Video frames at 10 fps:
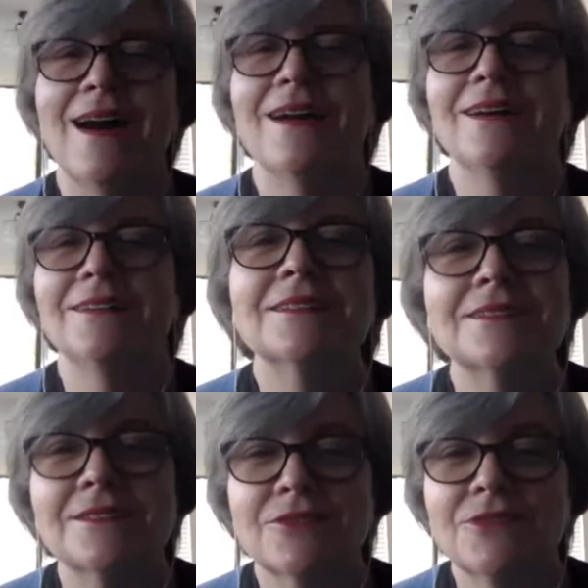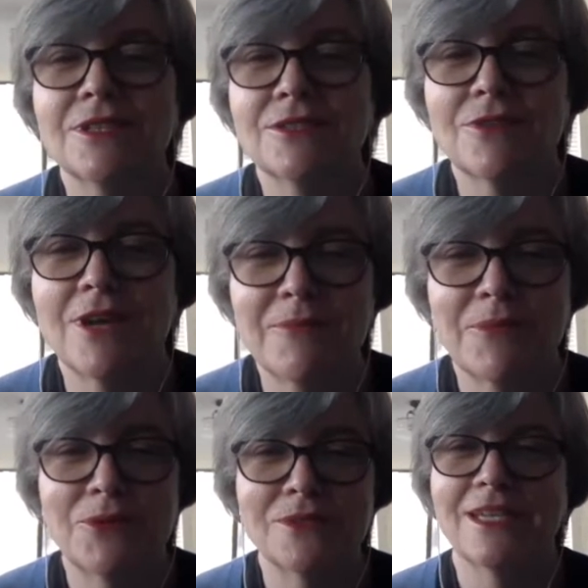uh, to reach the
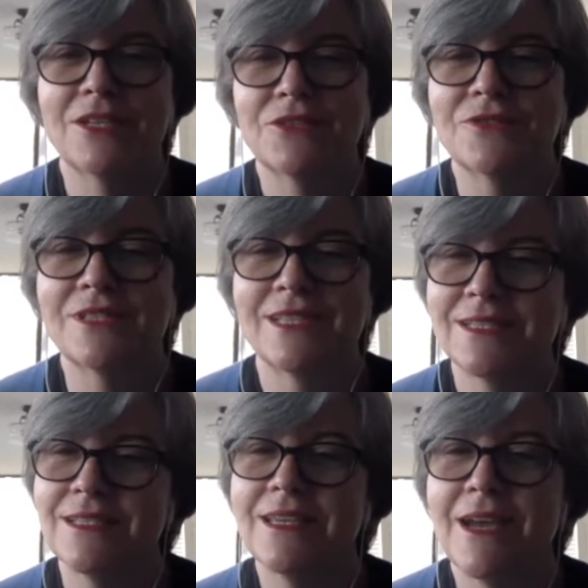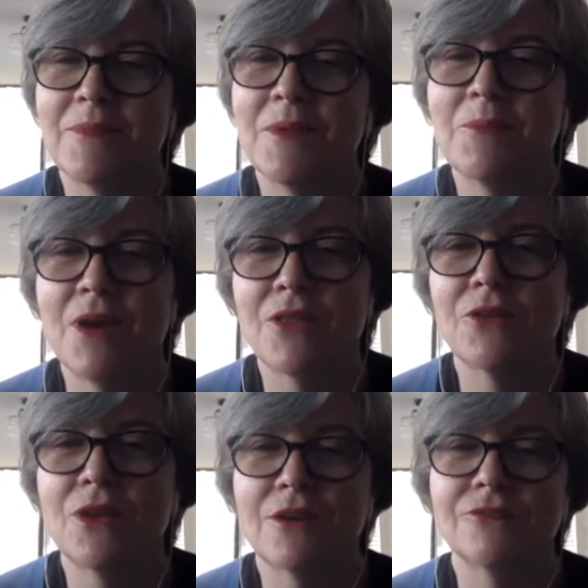ripe old age of 60. I'm the
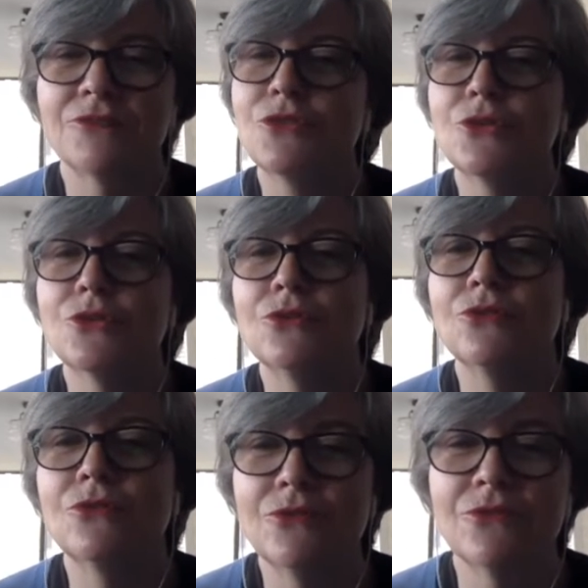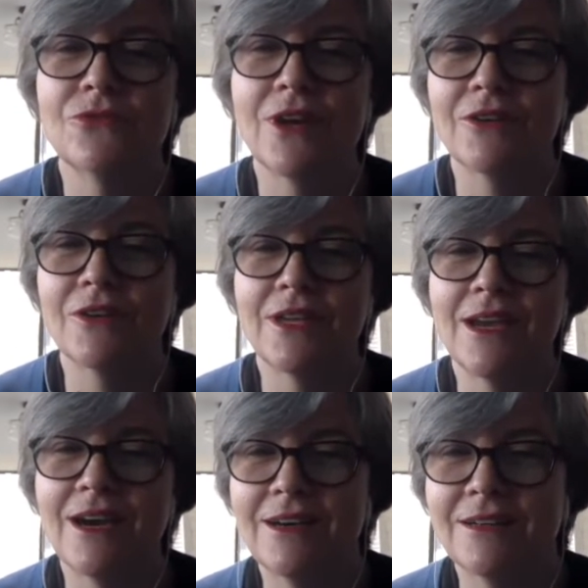mother of two
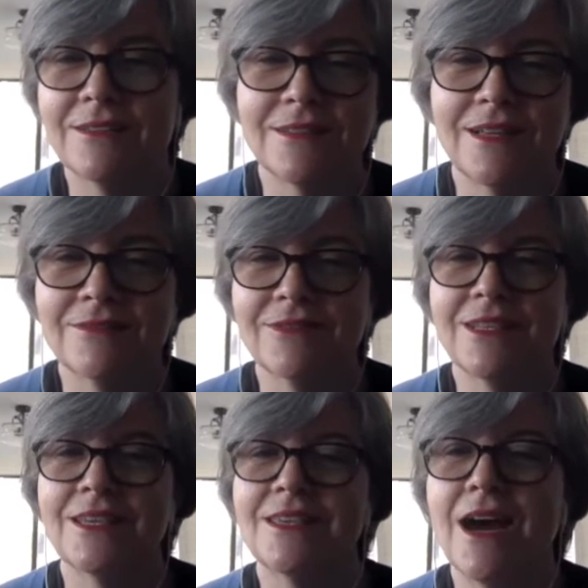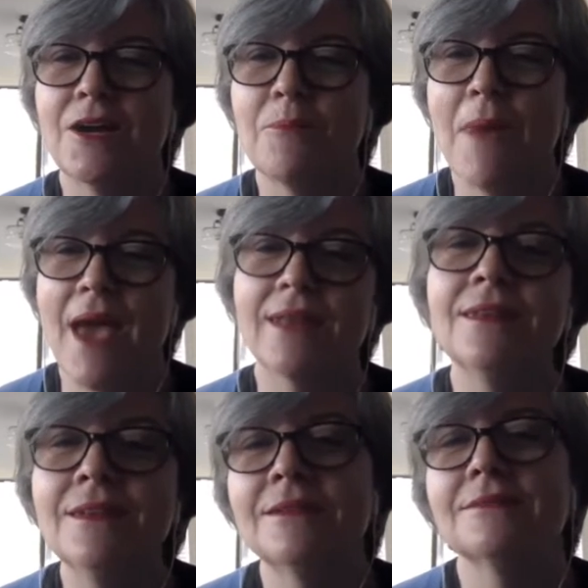very uh, lovely young
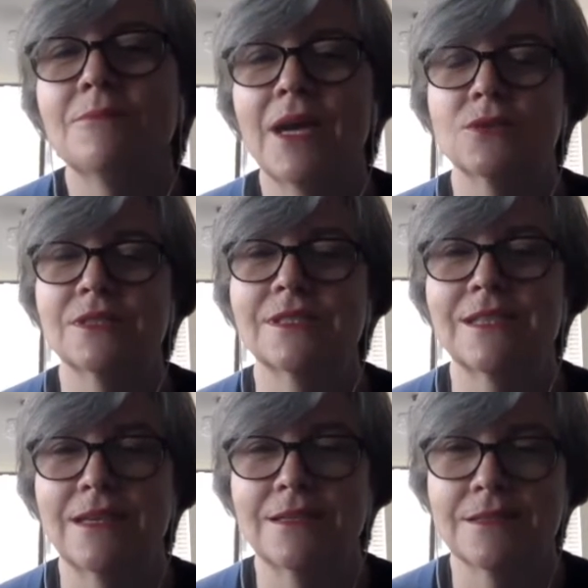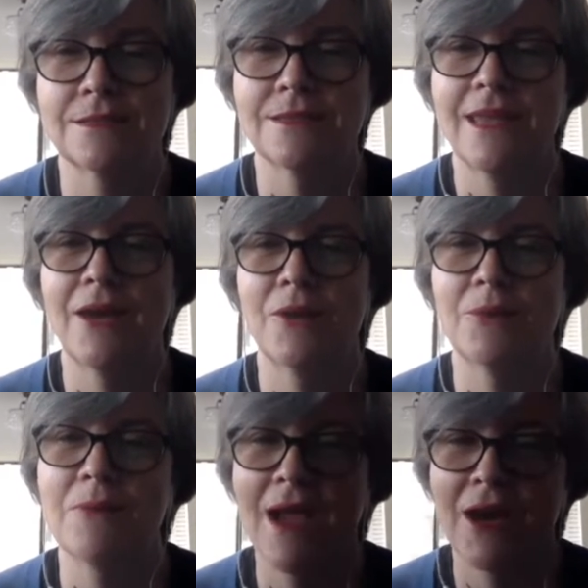men. My oldest son is
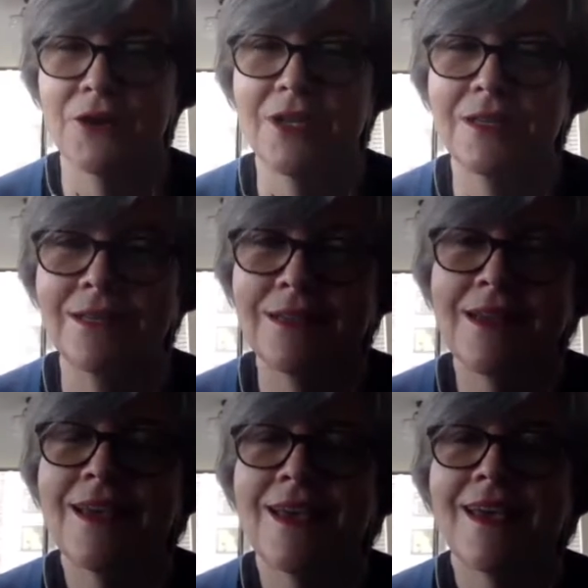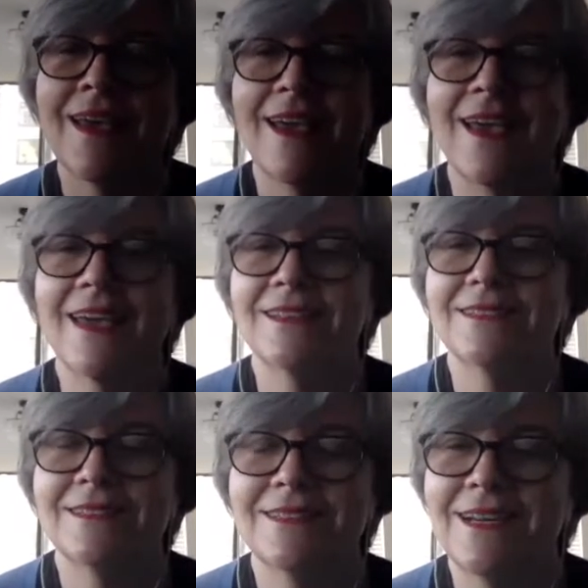now married.
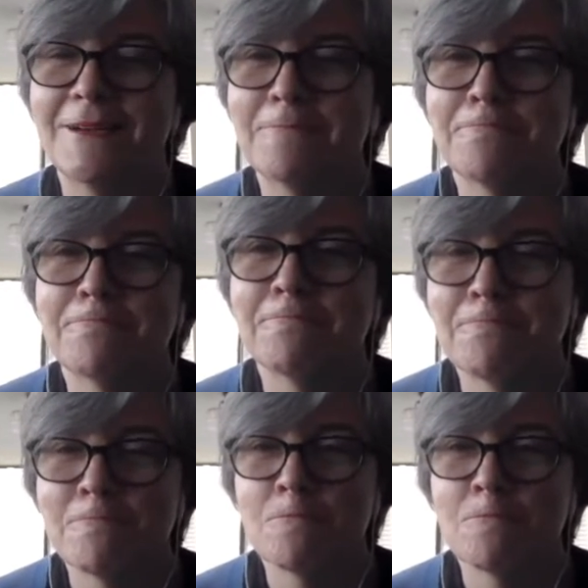And um,